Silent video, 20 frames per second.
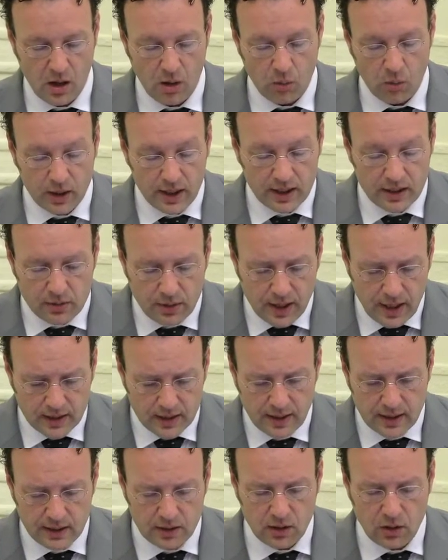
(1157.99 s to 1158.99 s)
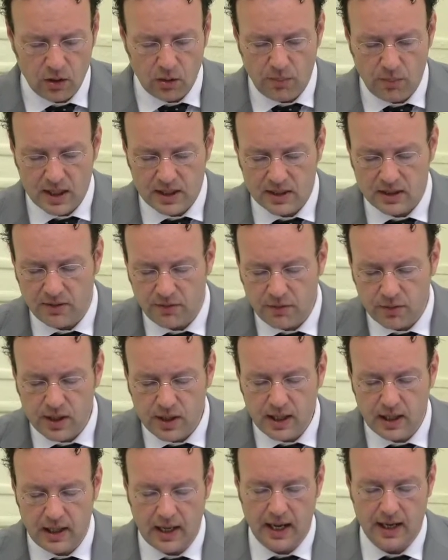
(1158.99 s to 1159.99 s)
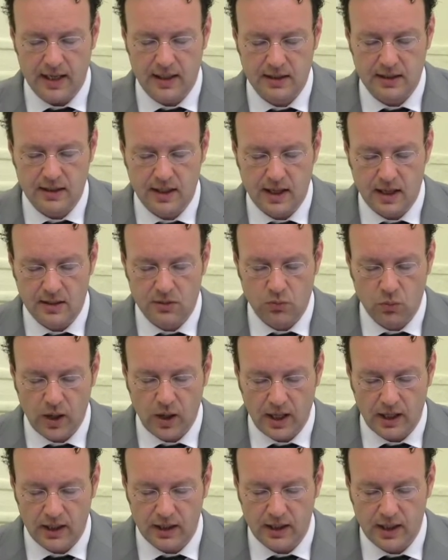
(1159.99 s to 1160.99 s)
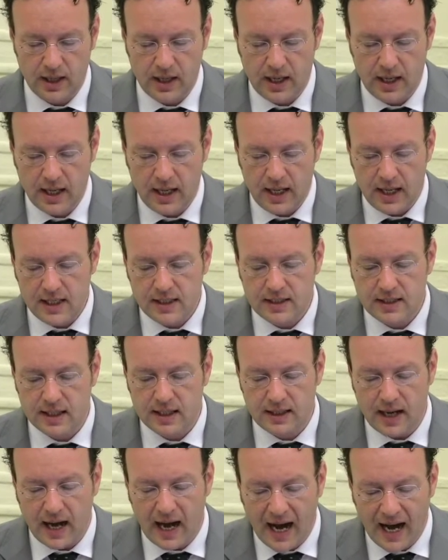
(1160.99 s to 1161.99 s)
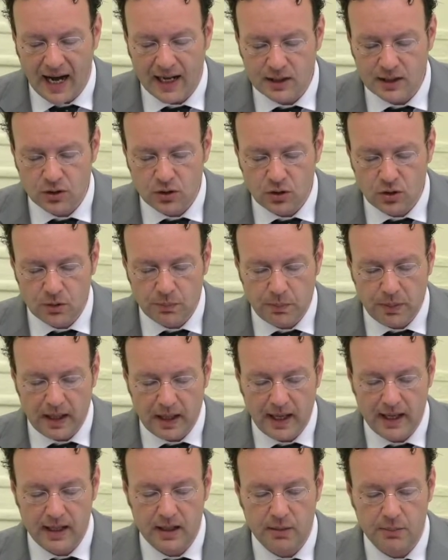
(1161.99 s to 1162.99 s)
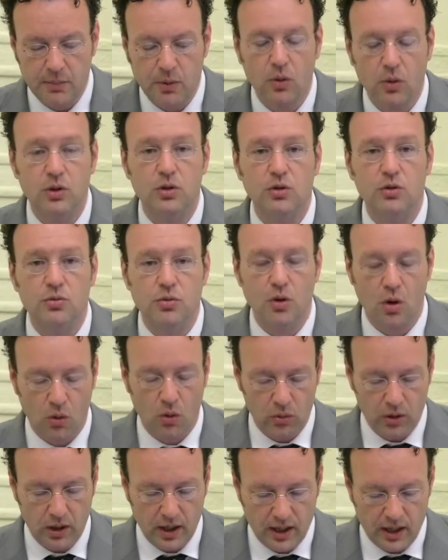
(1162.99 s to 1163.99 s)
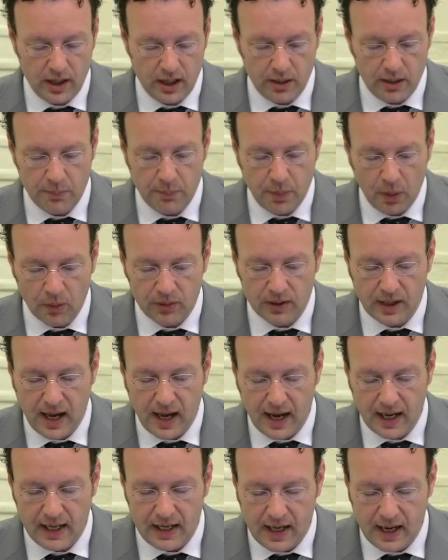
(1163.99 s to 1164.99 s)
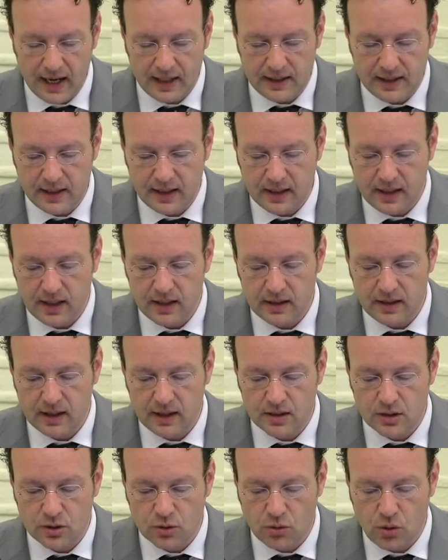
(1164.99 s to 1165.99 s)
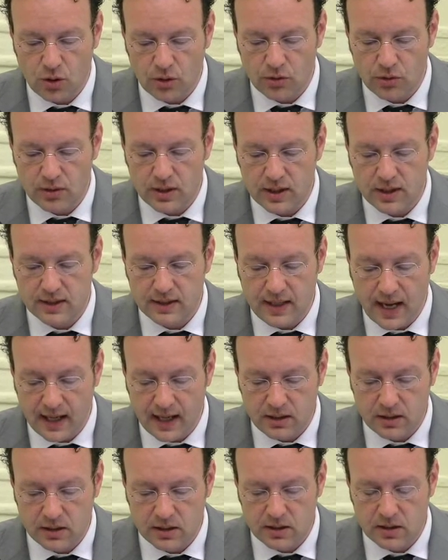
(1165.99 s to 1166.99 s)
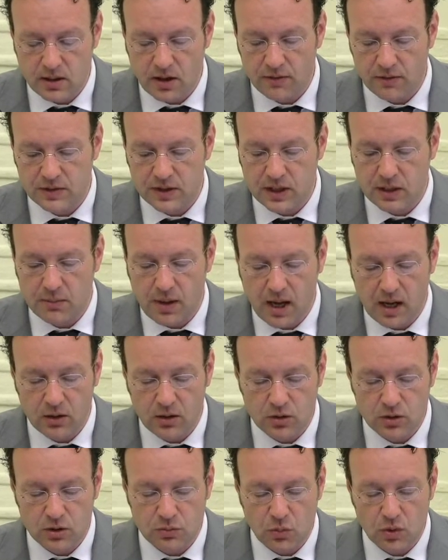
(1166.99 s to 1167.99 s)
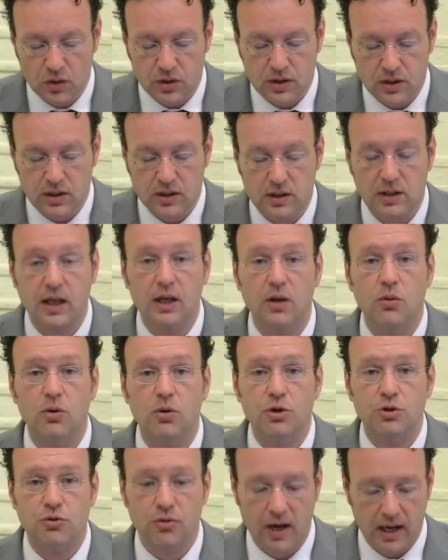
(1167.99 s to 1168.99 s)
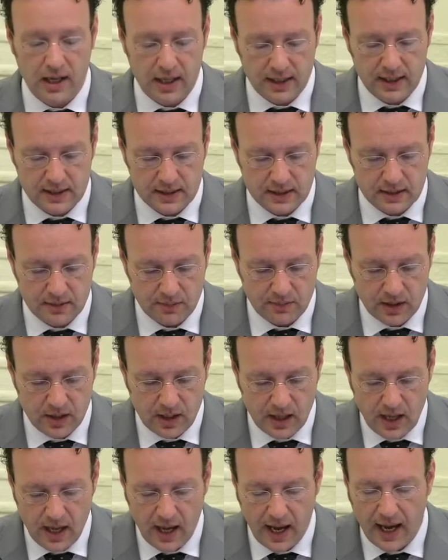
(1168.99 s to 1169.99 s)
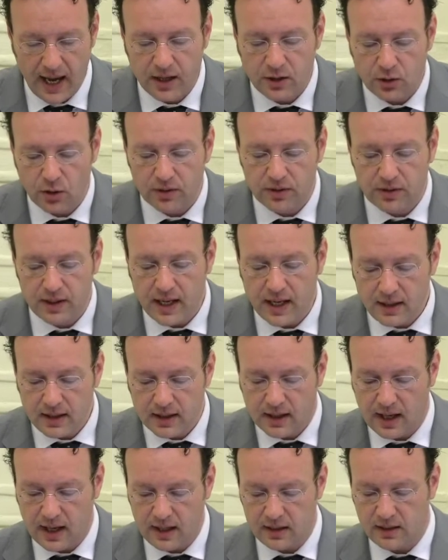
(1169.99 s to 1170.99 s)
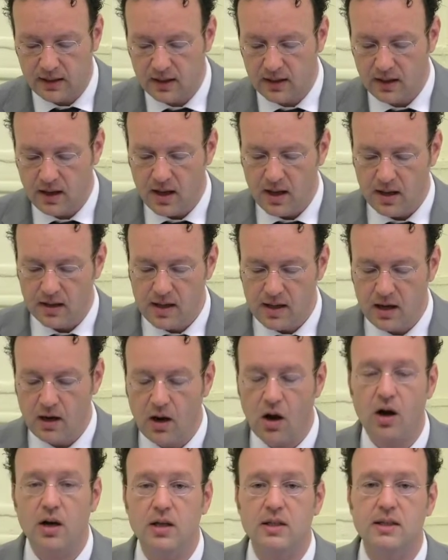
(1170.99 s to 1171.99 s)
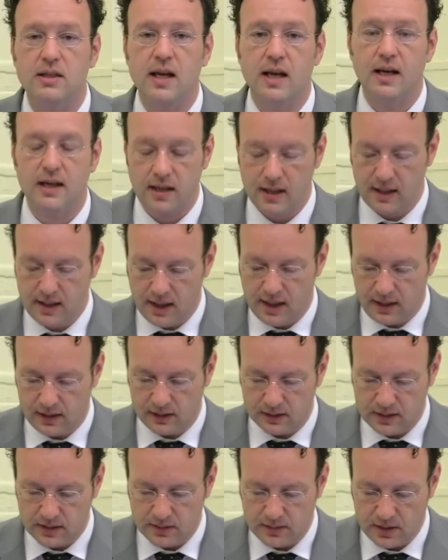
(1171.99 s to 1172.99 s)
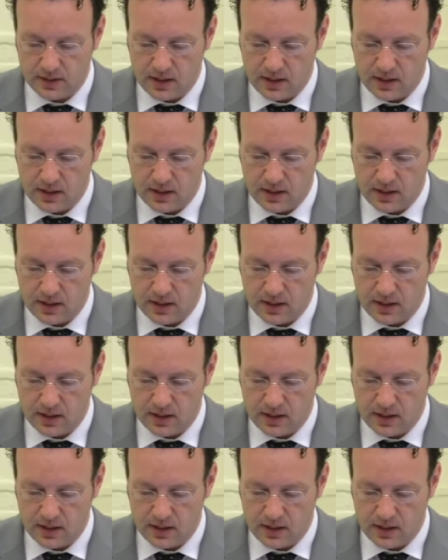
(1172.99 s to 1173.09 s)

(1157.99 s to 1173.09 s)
What Andrea Dandolo must have realized as well is that art could play an important role in both highlighting the extraordinary status of San Marco's most distinguished relics and authenticating their long standing cult